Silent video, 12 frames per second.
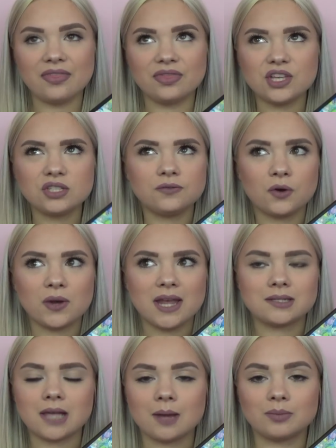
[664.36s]
And this phone
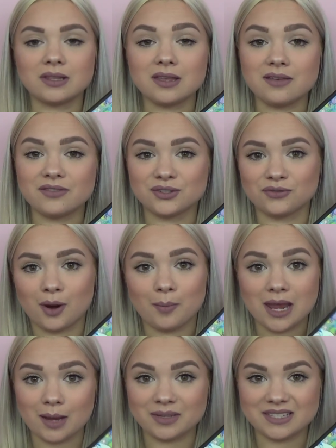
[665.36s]
case, I believe, is
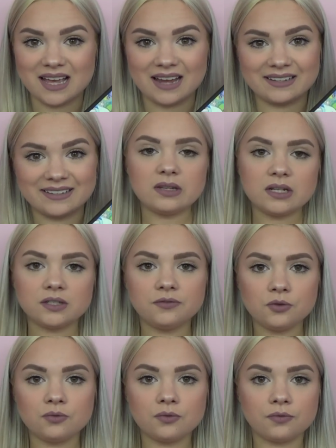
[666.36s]
from Amazon. The next
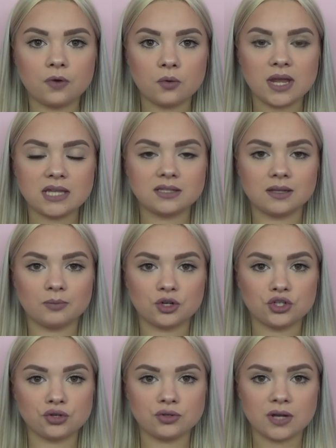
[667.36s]
few phone cases I'm going
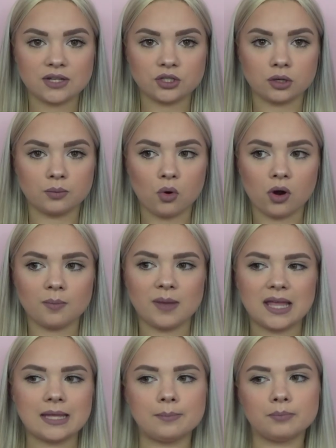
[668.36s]
to show you guys are more of
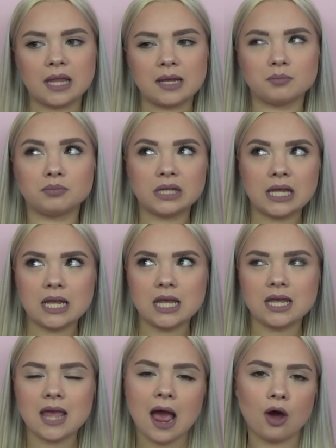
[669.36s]
my like
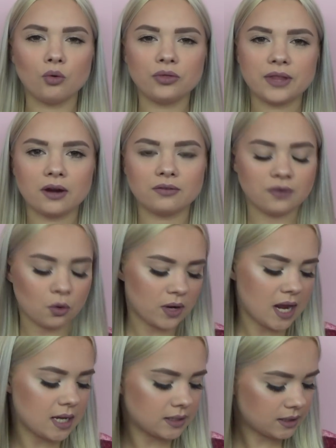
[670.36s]
blingy out there phone
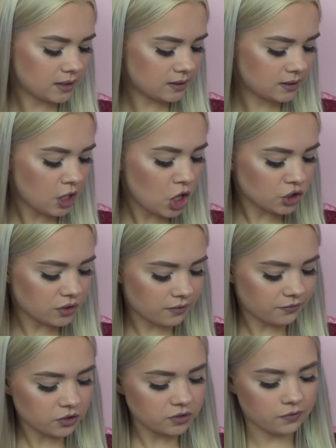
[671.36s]
cases. So
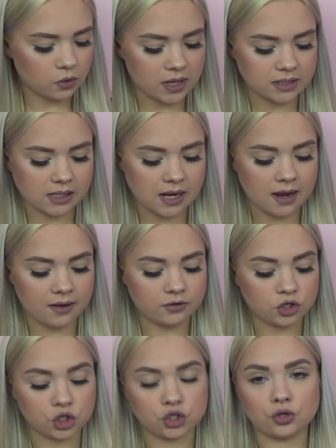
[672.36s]
the first phone case I
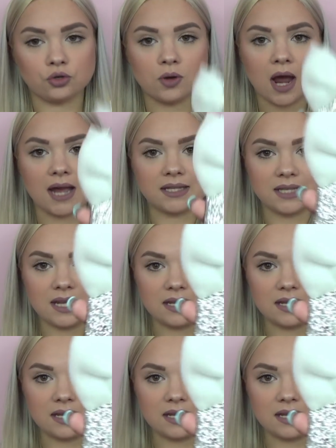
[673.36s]
have to show you guys